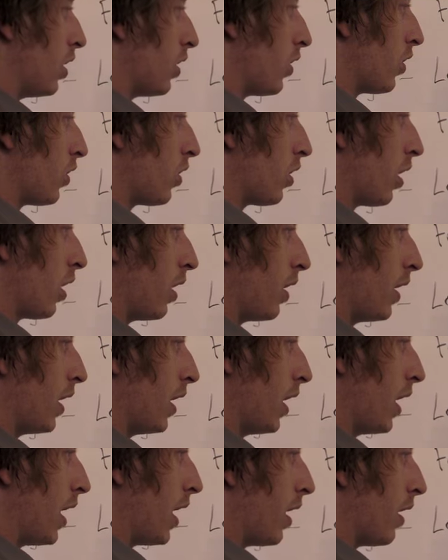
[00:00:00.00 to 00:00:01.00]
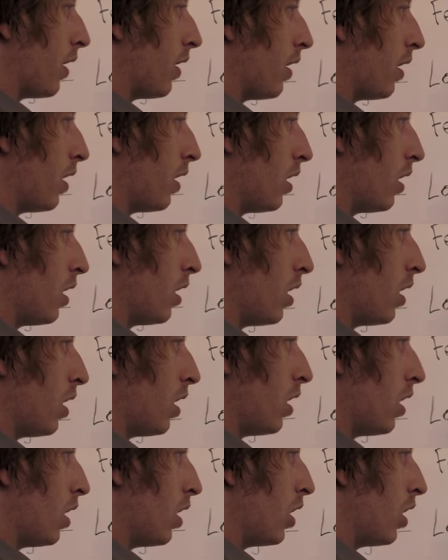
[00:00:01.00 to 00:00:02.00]
So yeah,
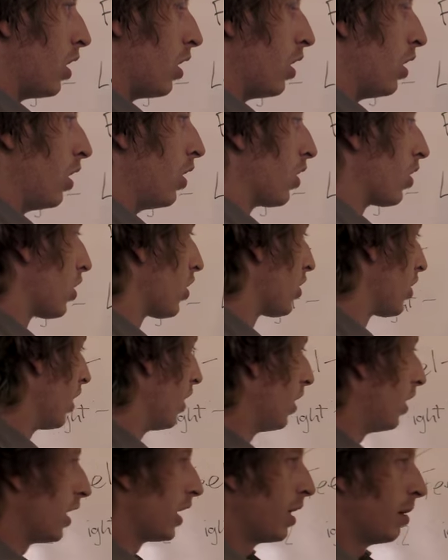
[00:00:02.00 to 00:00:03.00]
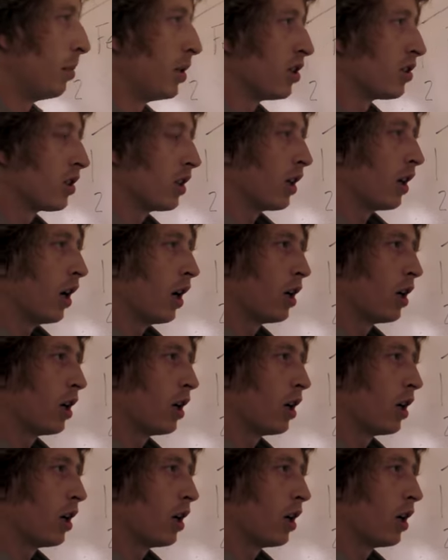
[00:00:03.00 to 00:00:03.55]
looks like a biscuit.